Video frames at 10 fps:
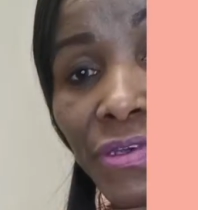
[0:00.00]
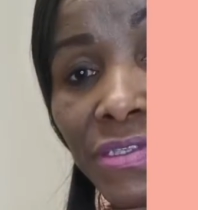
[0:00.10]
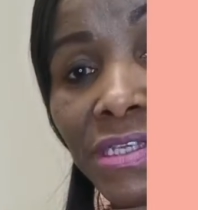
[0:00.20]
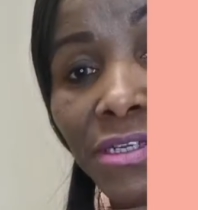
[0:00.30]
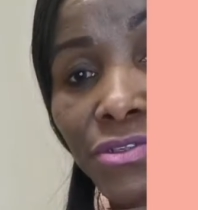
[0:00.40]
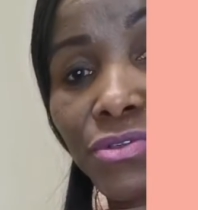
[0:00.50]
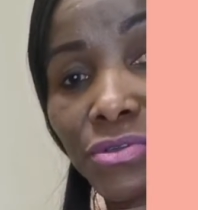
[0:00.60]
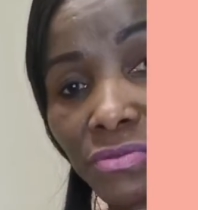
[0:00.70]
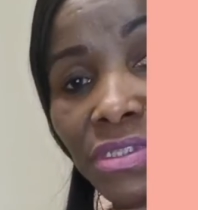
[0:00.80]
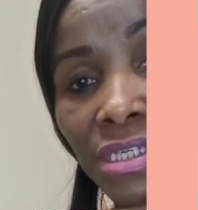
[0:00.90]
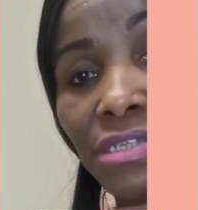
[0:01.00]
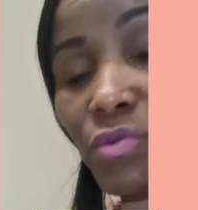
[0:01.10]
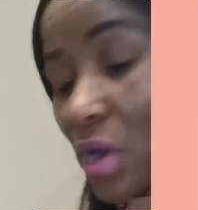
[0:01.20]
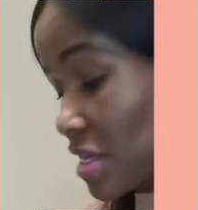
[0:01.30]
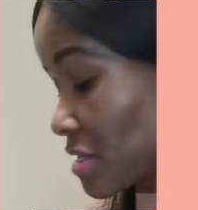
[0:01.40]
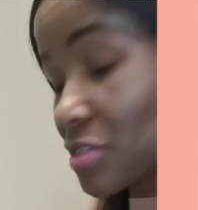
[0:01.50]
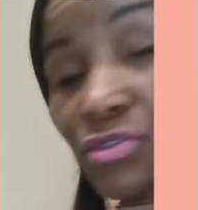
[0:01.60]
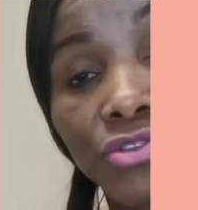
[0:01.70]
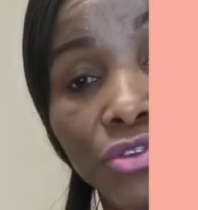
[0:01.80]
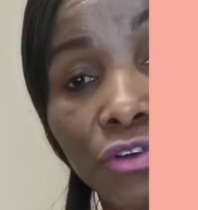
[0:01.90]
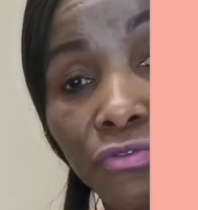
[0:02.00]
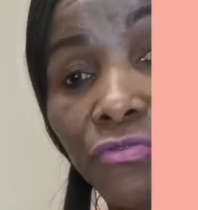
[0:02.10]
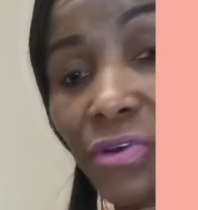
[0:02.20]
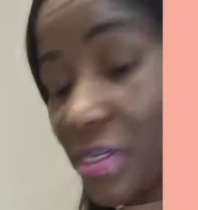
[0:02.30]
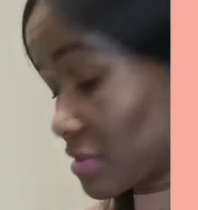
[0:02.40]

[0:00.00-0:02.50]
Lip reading: inside too. It's quite deep to do your fufu